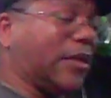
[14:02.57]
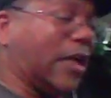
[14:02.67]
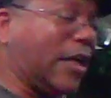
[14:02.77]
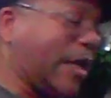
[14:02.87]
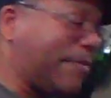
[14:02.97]

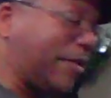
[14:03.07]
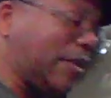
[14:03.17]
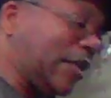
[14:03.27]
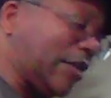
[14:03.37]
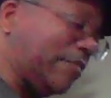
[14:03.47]
I happen to
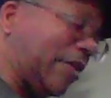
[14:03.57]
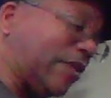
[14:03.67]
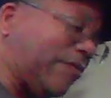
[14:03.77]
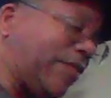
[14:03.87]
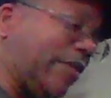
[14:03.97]
think it makes
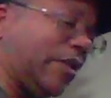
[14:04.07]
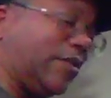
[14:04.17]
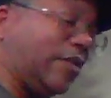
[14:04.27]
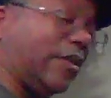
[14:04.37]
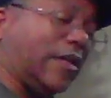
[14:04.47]
a very
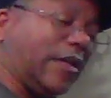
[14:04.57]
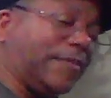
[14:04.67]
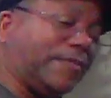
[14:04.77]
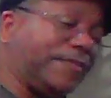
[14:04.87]
good, uh,